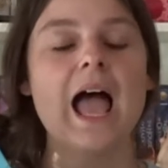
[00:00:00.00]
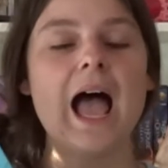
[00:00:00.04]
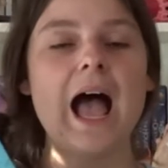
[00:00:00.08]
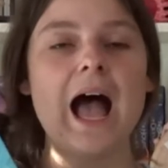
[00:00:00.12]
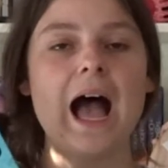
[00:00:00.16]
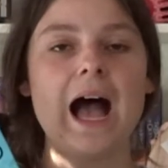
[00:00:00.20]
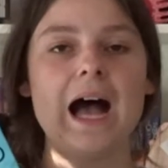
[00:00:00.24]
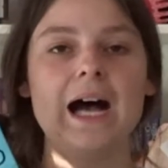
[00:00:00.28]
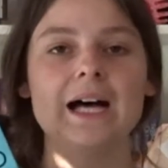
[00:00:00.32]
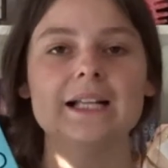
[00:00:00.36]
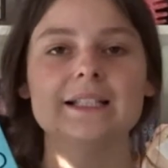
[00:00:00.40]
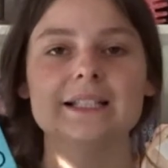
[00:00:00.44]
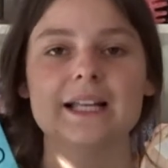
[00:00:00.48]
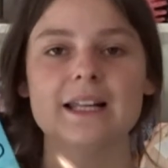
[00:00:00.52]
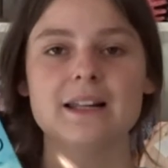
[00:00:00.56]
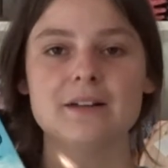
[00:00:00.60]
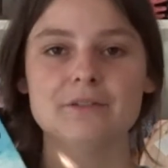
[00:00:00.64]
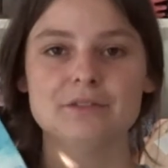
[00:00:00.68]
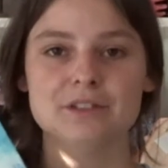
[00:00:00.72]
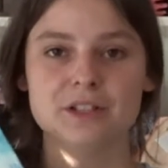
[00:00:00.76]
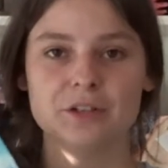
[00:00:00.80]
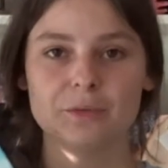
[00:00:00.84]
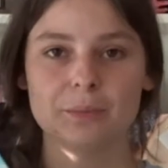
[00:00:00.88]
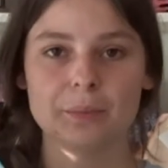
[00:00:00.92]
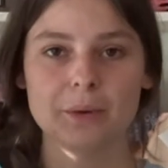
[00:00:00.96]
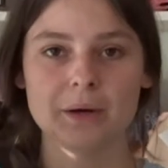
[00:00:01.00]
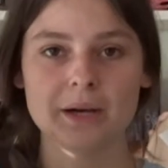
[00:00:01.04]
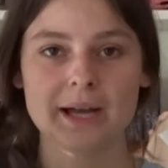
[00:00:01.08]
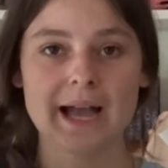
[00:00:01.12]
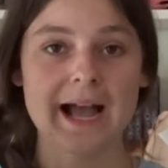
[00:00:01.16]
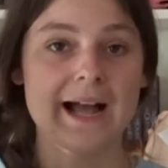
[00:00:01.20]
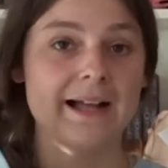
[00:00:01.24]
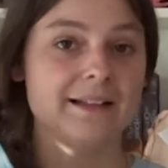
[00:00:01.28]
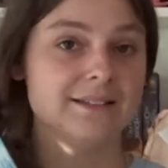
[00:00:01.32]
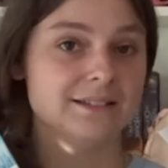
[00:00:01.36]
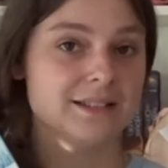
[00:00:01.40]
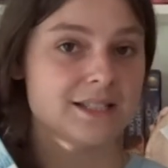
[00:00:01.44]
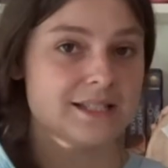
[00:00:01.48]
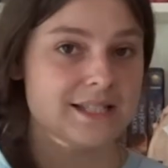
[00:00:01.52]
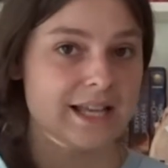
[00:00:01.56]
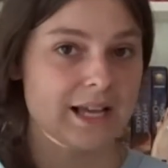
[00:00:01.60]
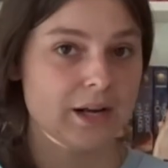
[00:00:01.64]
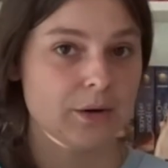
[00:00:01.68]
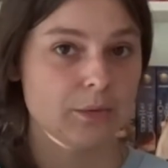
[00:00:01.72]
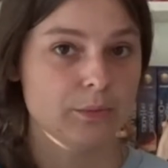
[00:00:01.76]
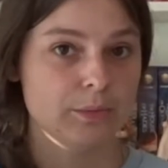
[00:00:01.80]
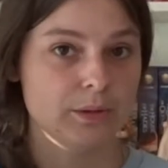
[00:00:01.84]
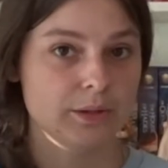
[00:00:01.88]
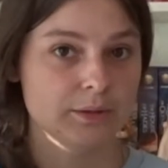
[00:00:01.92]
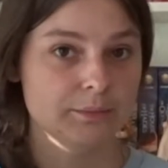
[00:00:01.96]
I love this book and the
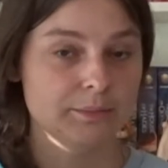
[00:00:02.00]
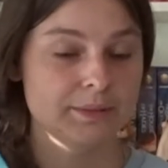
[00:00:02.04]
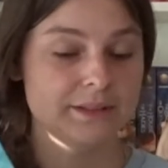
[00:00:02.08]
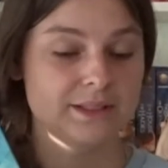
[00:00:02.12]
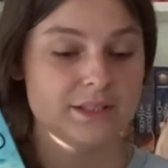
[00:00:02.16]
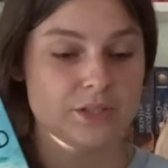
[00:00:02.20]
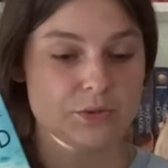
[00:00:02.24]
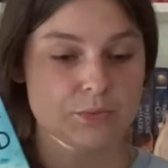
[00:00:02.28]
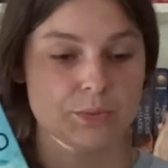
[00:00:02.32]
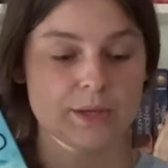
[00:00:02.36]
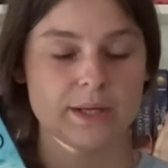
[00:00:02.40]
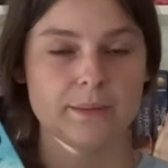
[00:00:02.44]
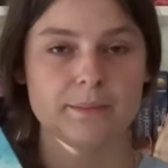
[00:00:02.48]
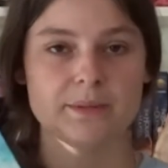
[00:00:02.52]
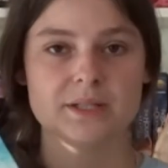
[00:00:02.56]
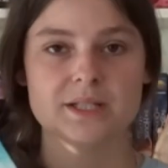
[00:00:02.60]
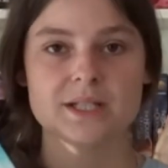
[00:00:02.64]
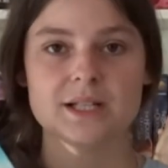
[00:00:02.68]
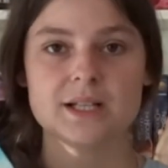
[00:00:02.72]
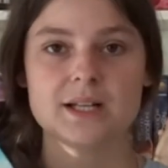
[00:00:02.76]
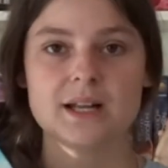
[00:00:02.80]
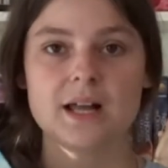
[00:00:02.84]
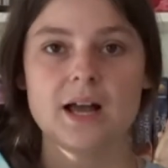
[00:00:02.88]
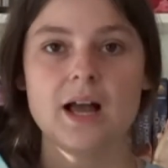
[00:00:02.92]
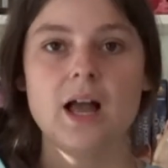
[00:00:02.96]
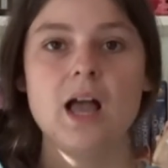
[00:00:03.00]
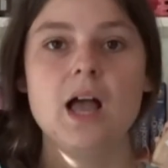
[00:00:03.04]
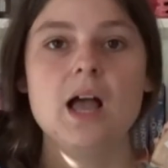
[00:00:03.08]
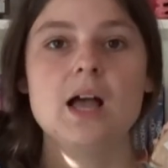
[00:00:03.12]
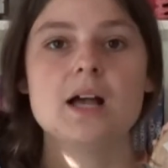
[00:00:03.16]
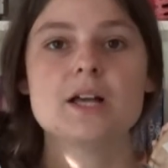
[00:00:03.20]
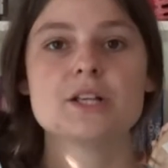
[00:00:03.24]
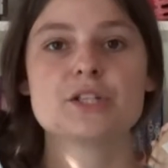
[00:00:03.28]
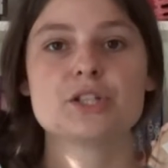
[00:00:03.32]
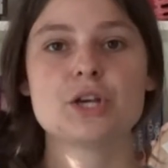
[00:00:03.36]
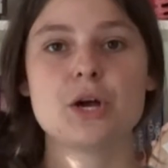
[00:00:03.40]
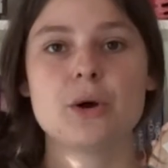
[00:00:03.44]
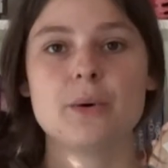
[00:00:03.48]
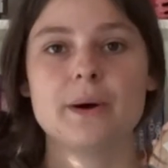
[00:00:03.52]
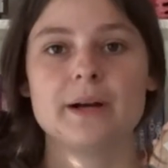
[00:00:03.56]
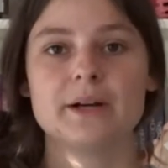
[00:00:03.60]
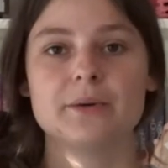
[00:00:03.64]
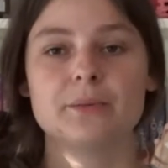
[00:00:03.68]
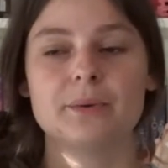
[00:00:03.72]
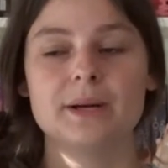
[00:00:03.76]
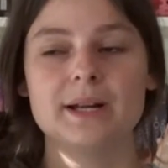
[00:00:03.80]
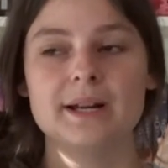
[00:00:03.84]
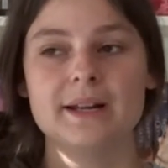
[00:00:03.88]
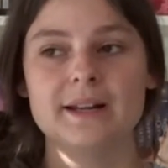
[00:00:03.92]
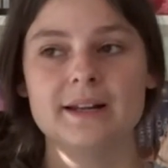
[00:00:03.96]
second one, but this one in particular, so I
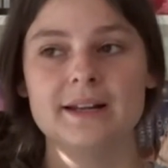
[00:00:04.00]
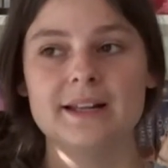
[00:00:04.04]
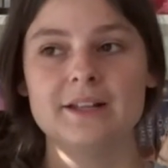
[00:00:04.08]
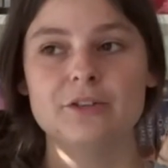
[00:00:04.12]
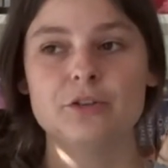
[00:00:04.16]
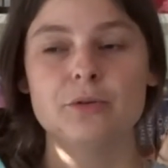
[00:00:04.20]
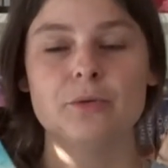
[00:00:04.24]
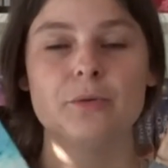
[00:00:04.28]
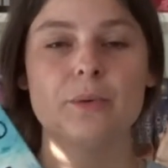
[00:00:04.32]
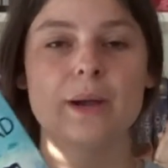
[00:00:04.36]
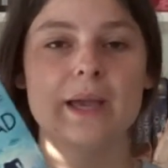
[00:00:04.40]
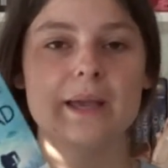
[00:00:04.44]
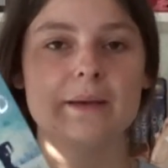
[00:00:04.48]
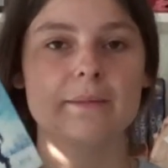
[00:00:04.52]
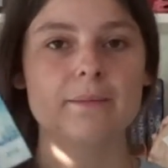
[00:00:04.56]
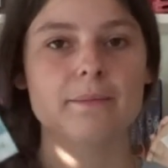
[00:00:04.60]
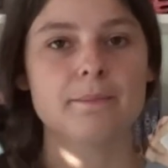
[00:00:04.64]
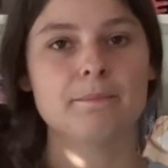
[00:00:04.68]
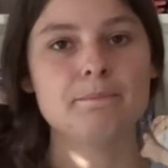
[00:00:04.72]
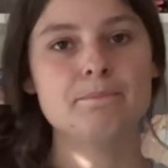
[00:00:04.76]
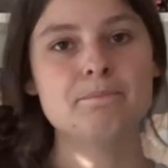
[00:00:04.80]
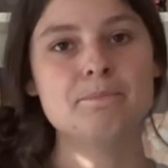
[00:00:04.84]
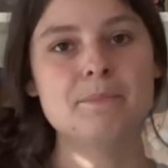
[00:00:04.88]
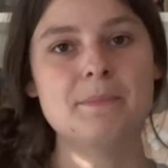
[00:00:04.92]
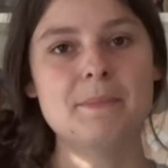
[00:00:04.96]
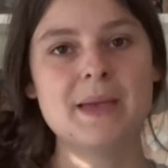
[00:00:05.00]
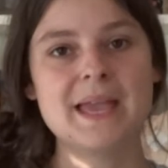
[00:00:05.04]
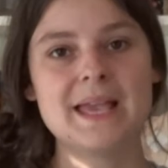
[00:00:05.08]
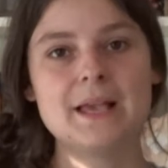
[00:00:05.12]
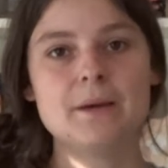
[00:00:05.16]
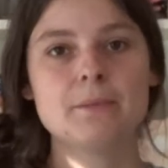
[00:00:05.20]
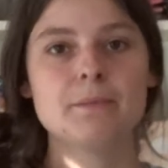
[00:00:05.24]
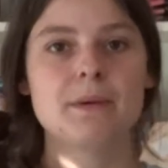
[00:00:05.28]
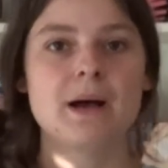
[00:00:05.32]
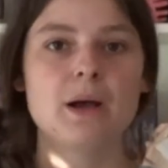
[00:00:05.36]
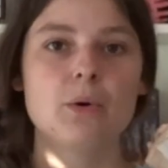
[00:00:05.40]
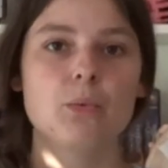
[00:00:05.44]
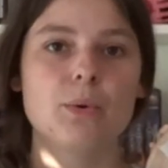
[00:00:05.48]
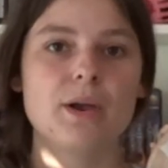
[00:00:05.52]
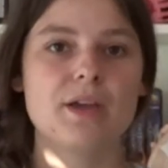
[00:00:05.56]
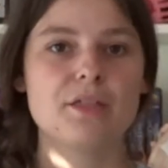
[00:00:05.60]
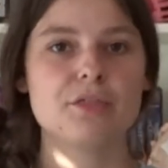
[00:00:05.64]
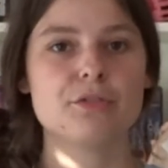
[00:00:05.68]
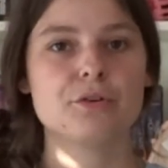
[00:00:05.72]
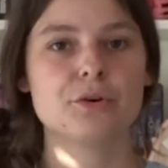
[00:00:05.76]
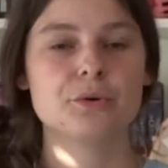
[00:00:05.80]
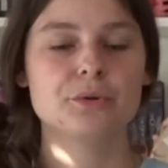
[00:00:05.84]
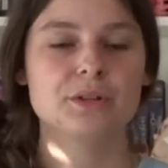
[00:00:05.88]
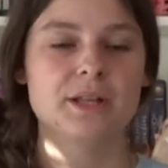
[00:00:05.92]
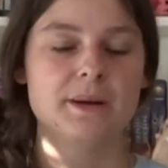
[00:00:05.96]
really need to make my way
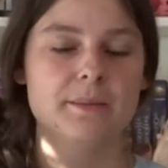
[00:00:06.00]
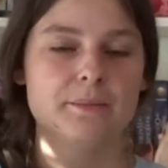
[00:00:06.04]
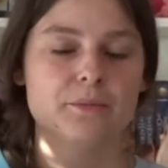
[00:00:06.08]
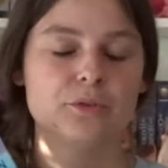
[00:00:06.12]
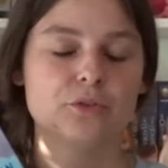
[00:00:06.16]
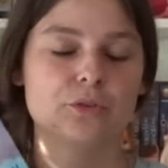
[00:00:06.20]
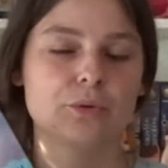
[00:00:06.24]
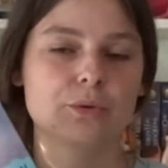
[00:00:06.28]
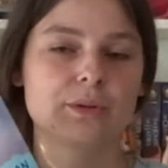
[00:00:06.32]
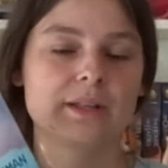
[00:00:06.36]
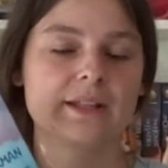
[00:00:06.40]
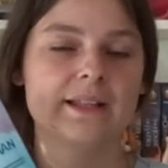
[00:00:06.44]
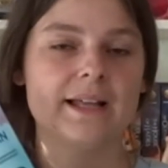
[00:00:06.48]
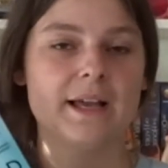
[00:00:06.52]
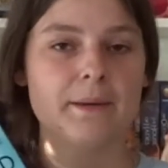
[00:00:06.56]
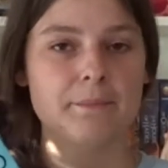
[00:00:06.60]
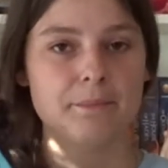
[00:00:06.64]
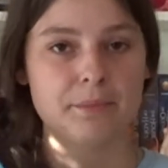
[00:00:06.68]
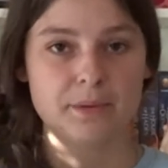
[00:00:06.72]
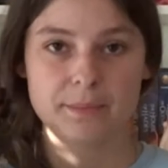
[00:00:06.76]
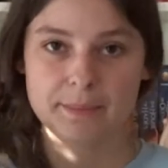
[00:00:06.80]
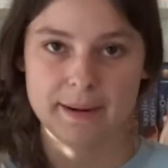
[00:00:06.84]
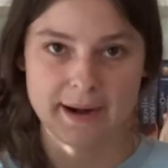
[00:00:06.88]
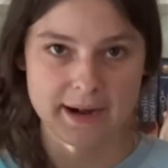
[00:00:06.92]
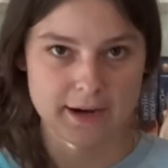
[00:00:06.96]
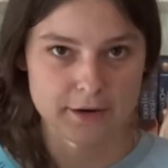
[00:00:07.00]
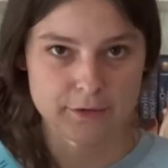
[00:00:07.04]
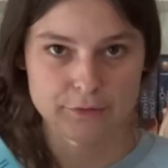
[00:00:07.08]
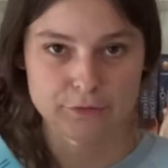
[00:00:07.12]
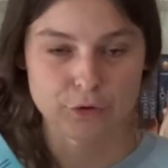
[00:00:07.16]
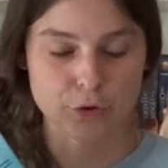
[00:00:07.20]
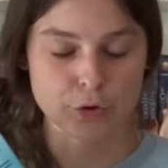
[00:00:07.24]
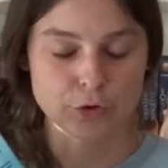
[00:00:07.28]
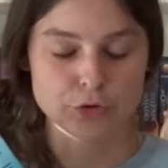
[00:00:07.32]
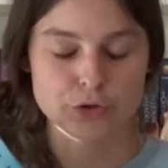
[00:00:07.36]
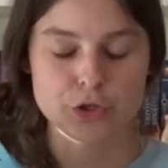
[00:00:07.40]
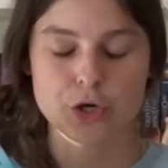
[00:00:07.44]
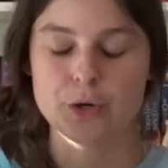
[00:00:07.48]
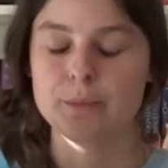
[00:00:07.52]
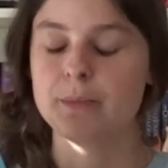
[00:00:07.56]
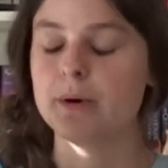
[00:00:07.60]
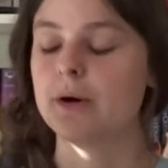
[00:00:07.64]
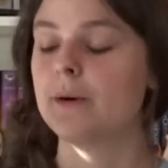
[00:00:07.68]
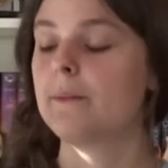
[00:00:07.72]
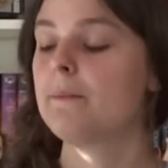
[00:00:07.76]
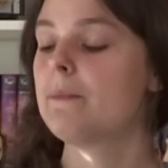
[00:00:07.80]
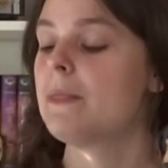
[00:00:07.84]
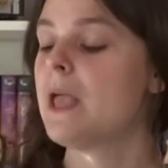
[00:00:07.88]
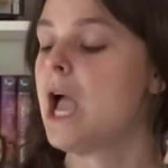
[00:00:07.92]
through them so that I'm prepared for October.